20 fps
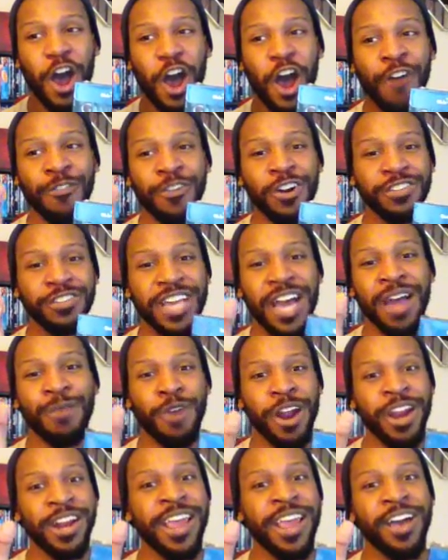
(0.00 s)
our time
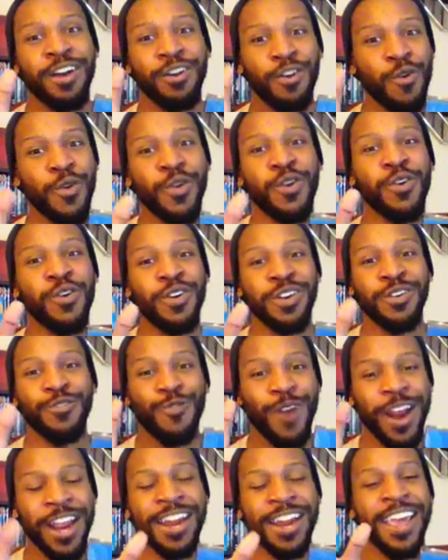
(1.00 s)
right now. Going on
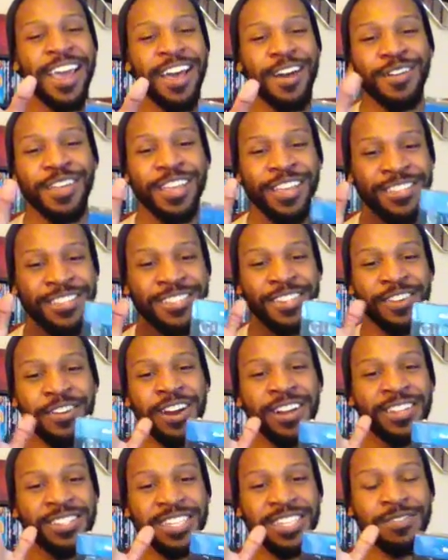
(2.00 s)
right now is the
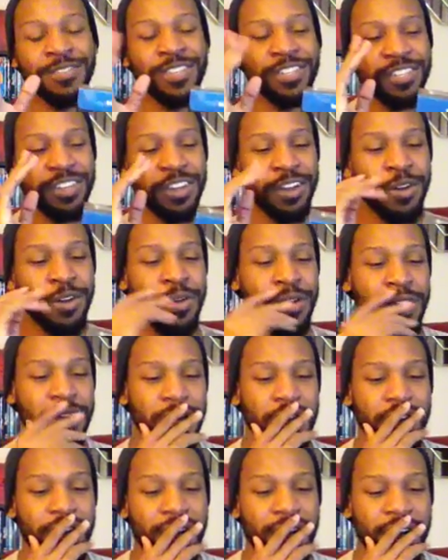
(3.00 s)
greatest TV show.
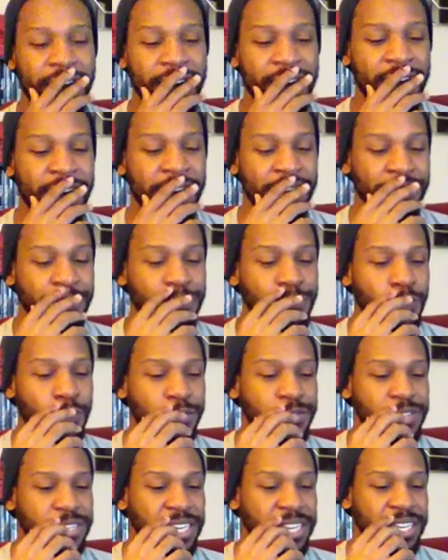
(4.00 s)
The
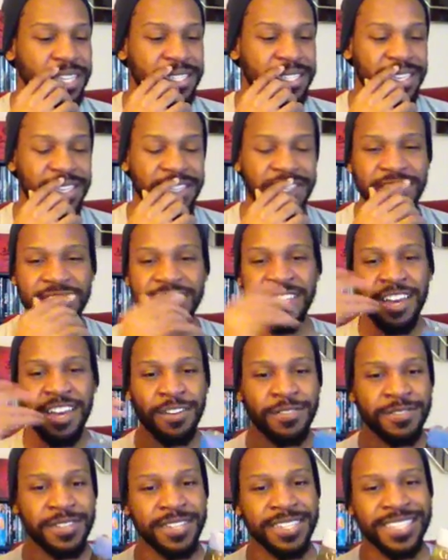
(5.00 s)
4th season just
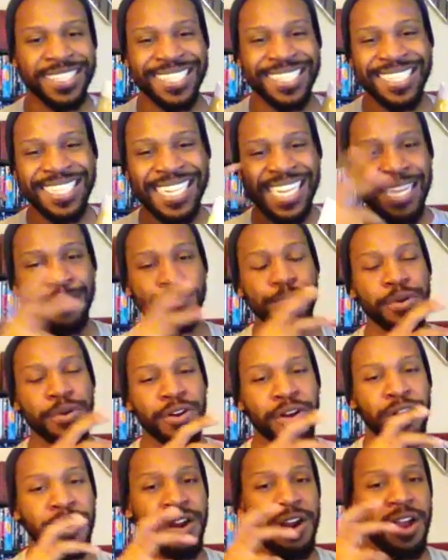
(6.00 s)
delves in
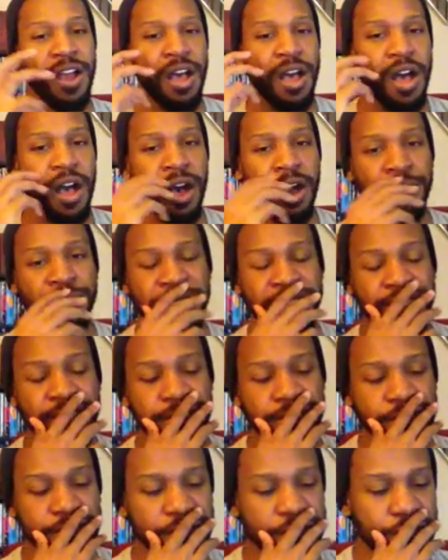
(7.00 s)
deeper into
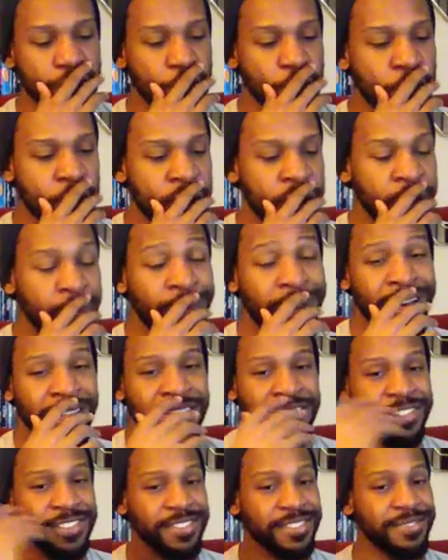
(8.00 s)
the story
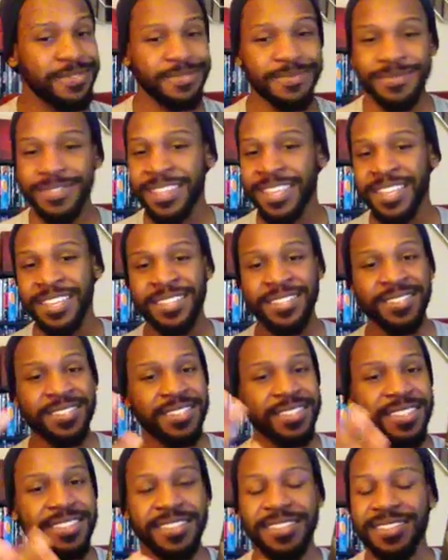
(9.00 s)
about just
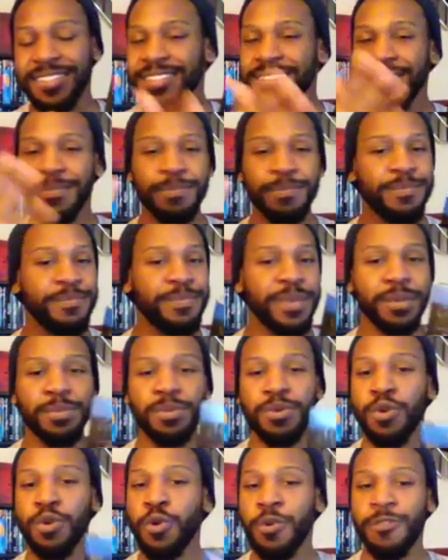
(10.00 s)
these
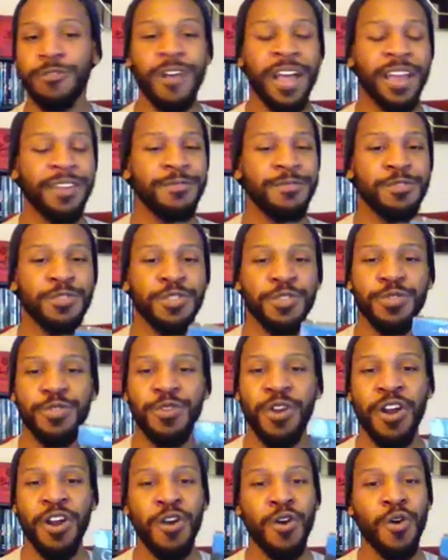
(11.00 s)
people who are fighting for the
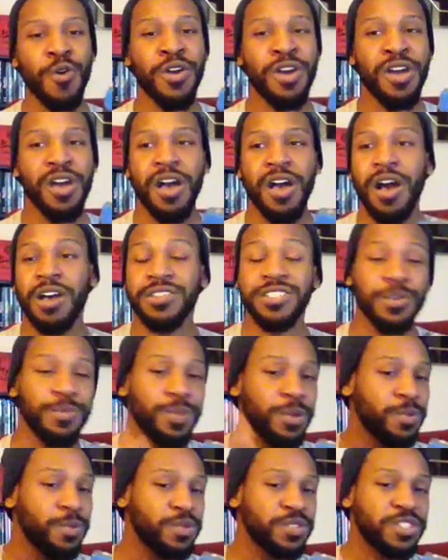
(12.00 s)
throne. Some
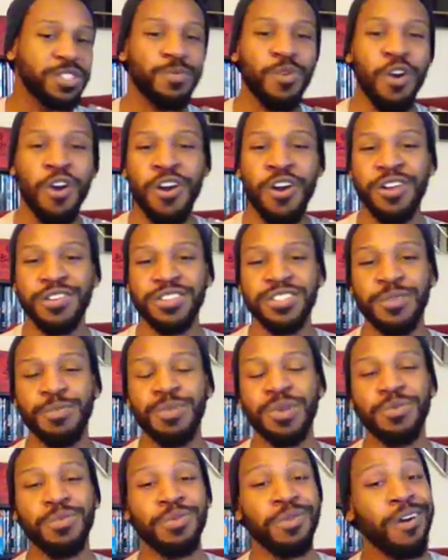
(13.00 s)
people are smart, some
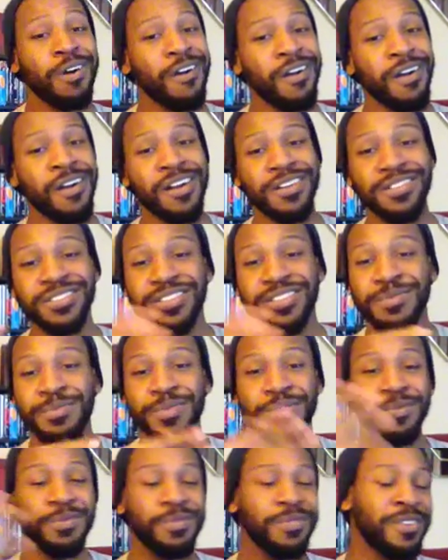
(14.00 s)
people aren't. Some
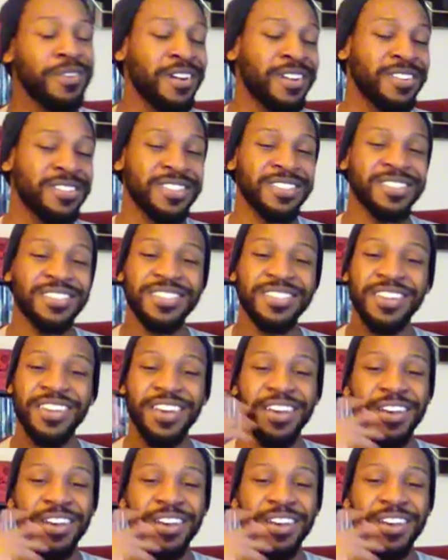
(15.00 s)
people are just,